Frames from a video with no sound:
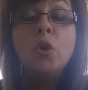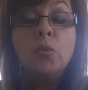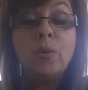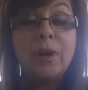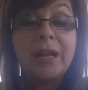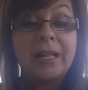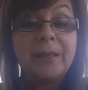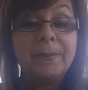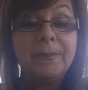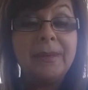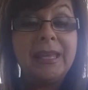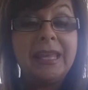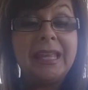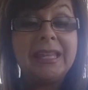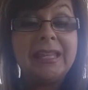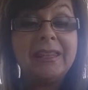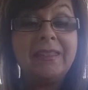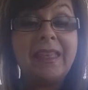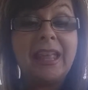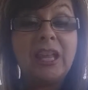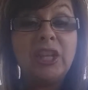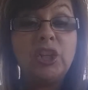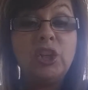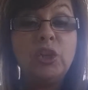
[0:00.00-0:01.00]

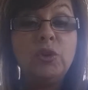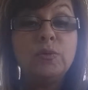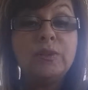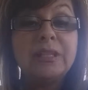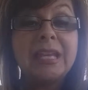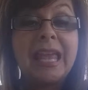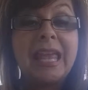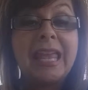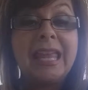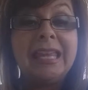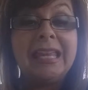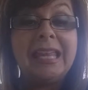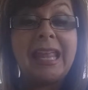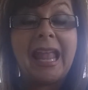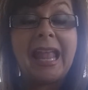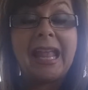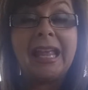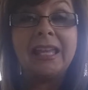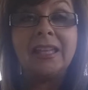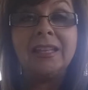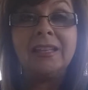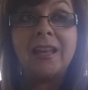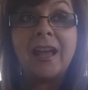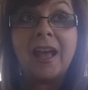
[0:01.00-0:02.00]
recommend that you take
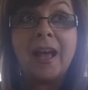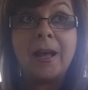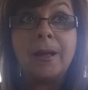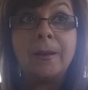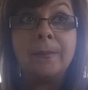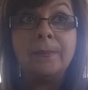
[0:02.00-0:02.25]
and